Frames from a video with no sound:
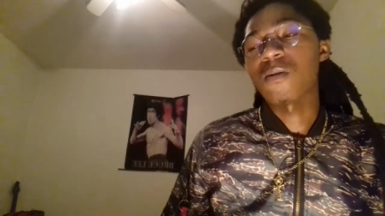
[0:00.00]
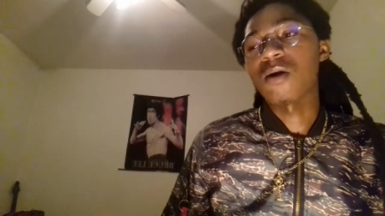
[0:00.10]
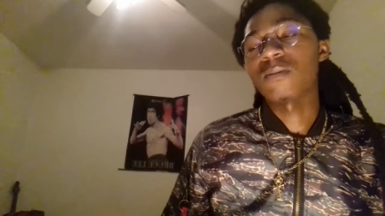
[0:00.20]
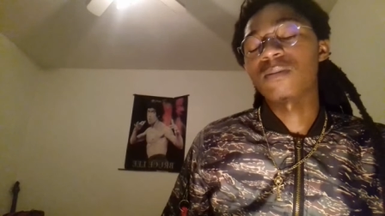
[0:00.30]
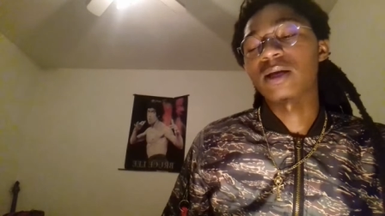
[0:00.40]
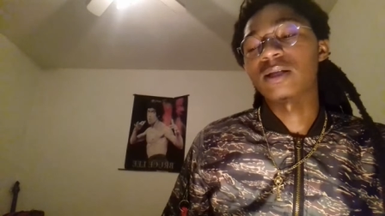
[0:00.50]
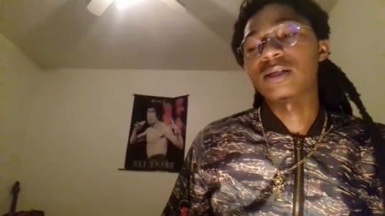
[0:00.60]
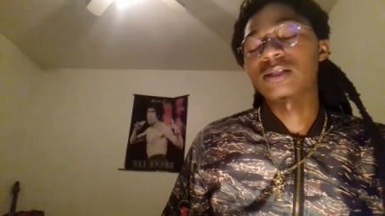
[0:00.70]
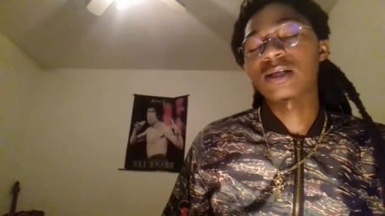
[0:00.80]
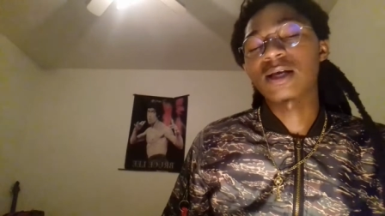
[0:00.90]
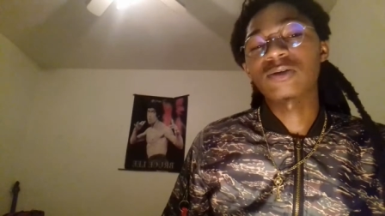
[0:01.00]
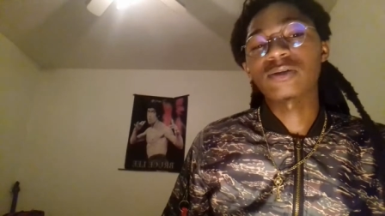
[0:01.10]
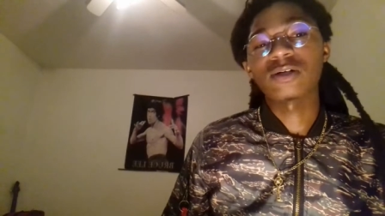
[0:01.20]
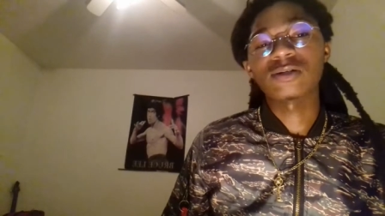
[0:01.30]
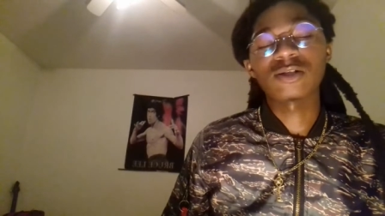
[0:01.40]
But I'm like, this nigga
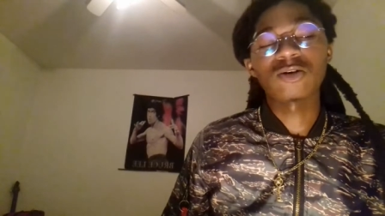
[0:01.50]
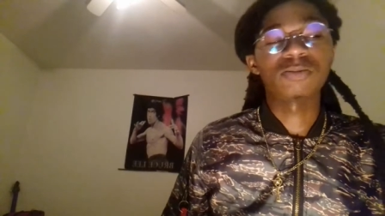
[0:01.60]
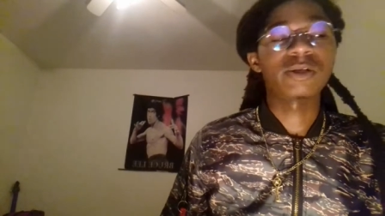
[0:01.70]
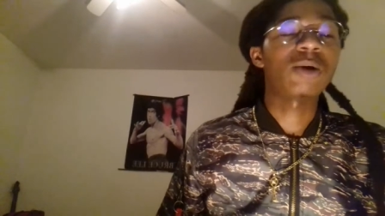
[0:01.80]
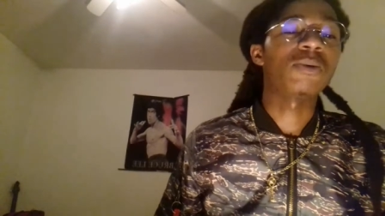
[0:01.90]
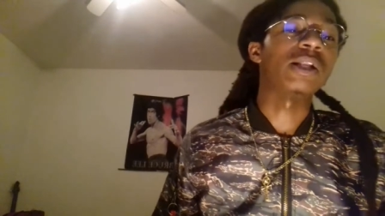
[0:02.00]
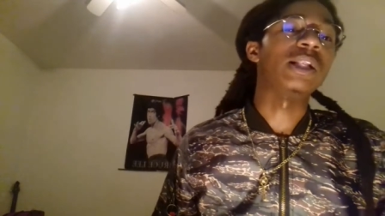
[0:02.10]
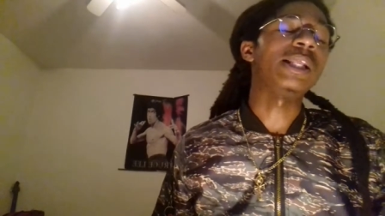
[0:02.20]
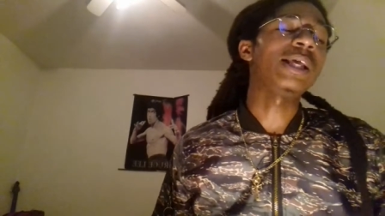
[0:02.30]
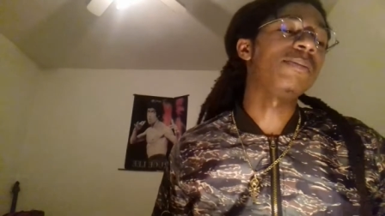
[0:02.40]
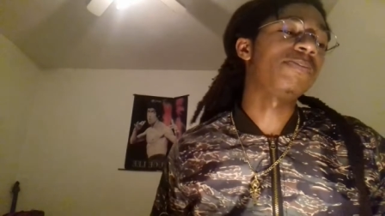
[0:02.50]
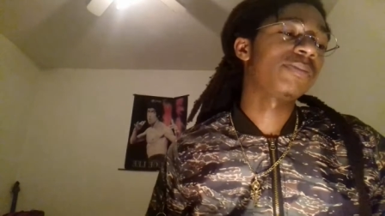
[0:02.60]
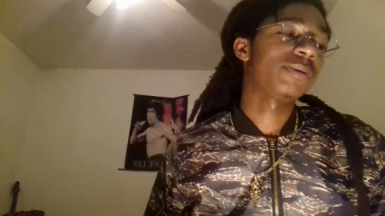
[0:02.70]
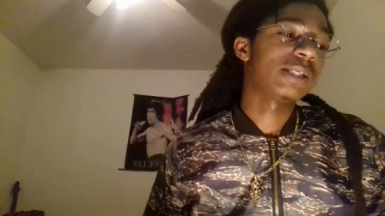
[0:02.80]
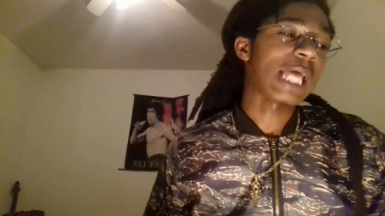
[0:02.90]
out there is still playing with a limp.
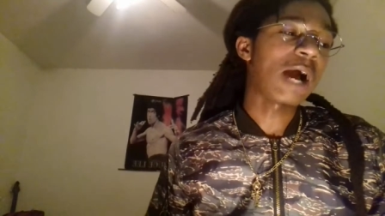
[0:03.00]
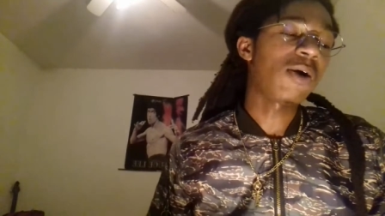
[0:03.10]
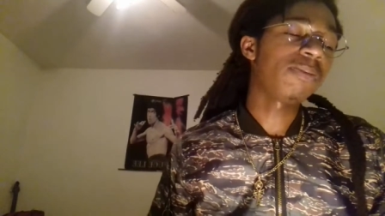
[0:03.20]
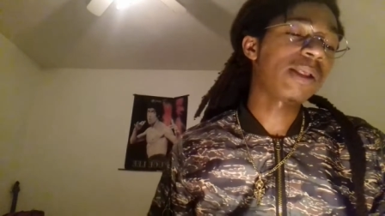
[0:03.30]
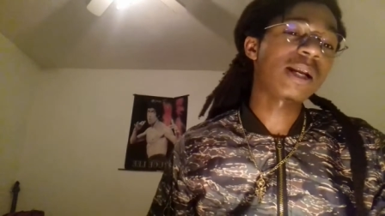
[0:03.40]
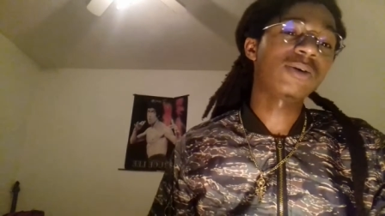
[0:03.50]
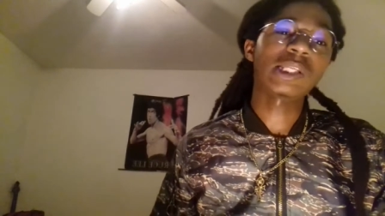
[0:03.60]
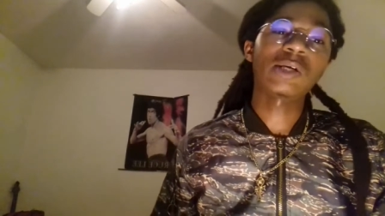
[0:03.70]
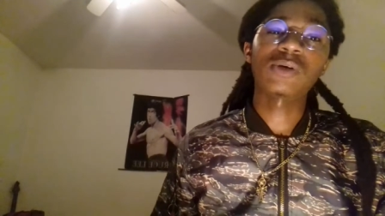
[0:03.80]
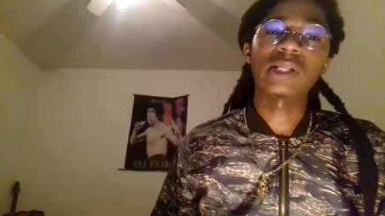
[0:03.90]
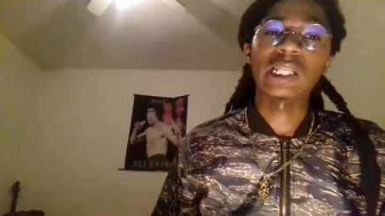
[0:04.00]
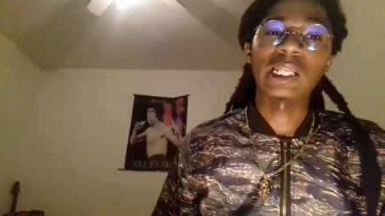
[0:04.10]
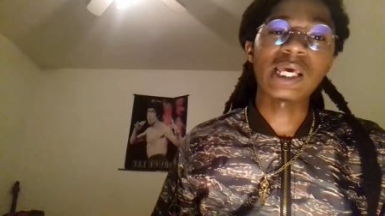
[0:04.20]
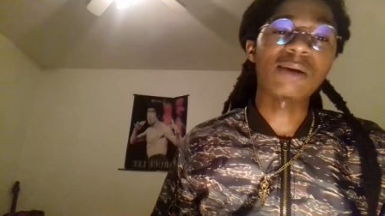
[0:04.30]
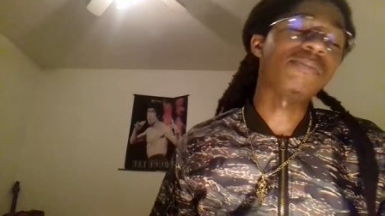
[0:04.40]
How he playing out there with a
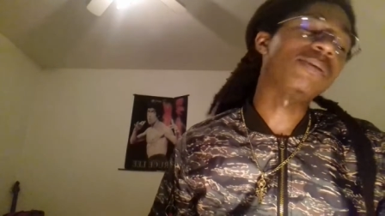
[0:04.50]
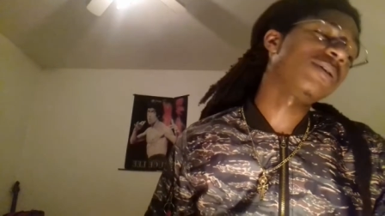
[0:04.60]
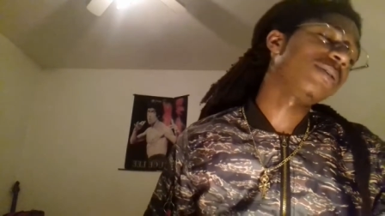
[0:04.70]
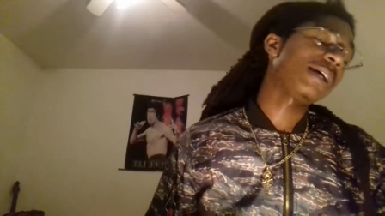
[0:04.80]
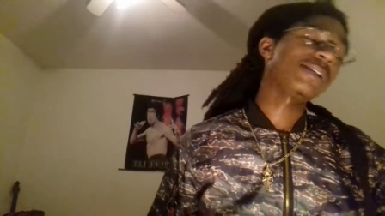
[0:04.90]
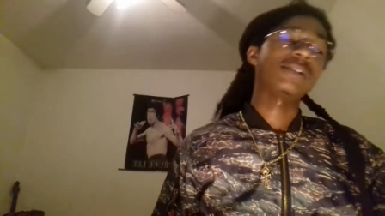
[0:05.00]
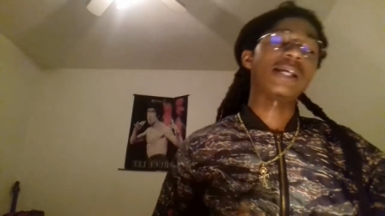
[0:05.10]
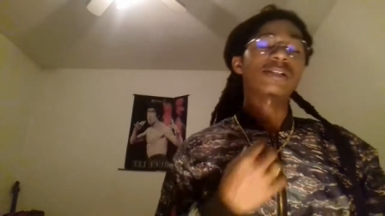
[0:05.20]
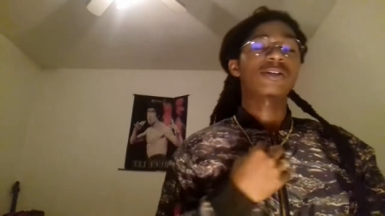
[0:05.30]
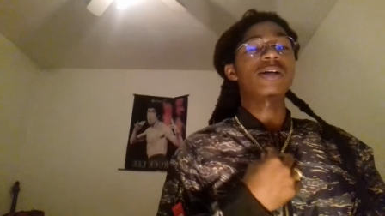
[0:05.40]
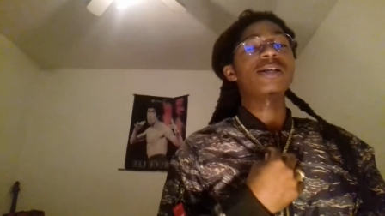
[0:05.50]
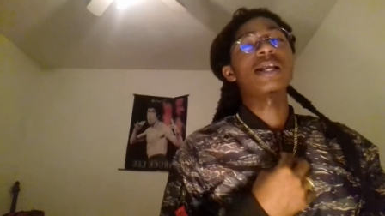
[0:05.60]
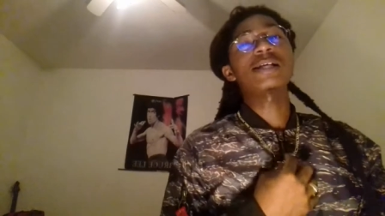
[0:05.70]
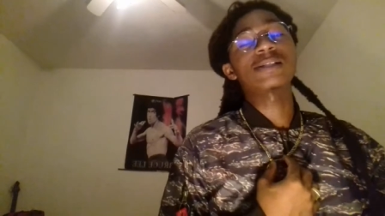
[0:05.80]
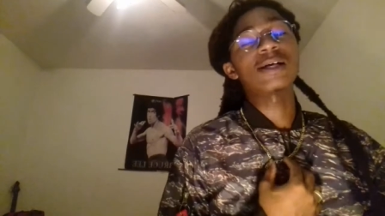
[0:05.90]
limp, bro? That's that's
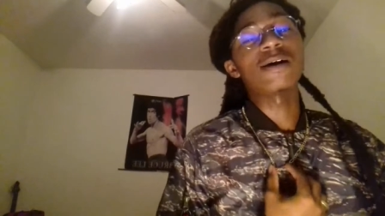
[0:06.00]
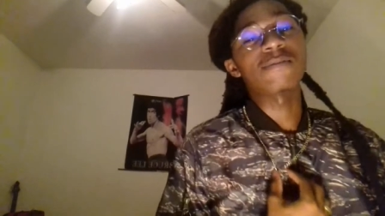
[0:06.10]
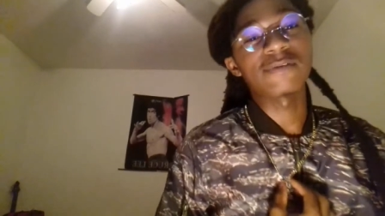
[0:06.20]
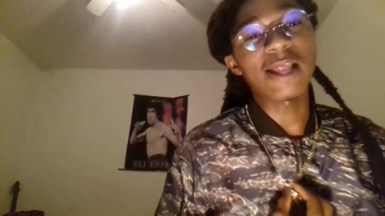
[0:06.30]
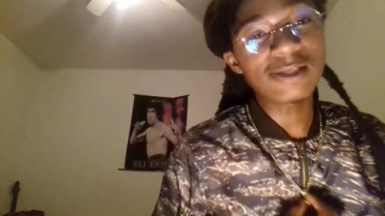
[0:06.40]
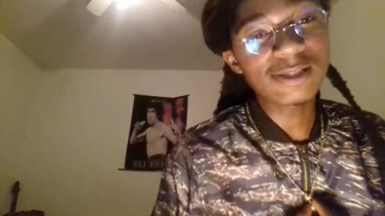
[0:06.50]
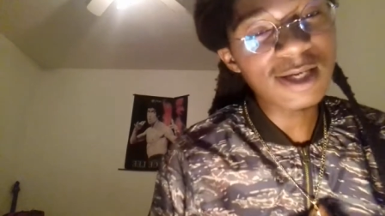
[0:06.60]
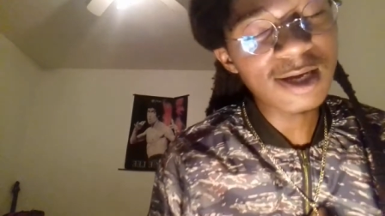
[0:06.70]
crazy. That's tough. That's